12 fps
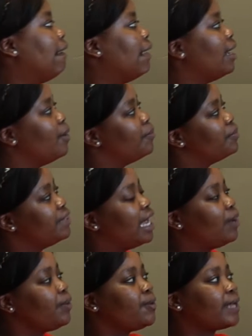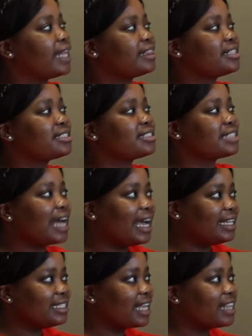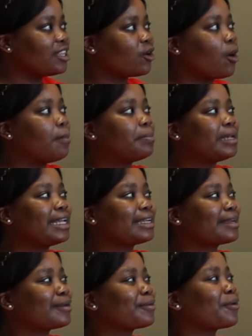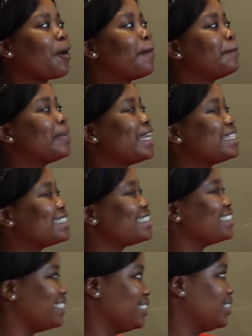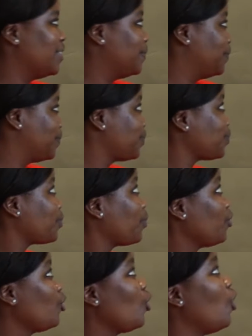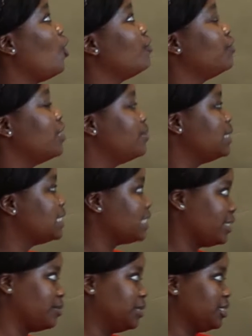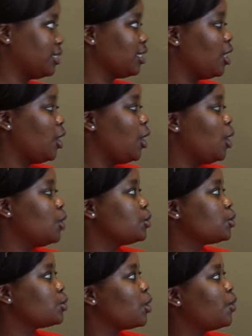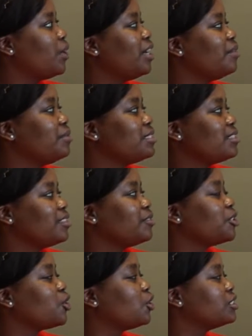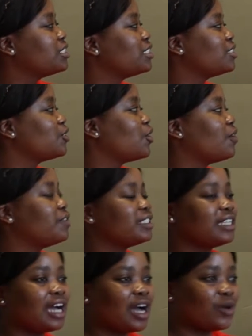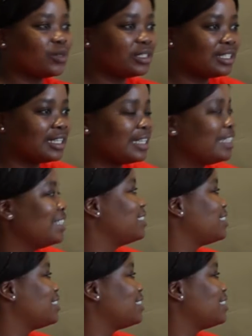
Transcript: now we look at the size and the complexity of urban settlement. So, urban settlement consists of a town, a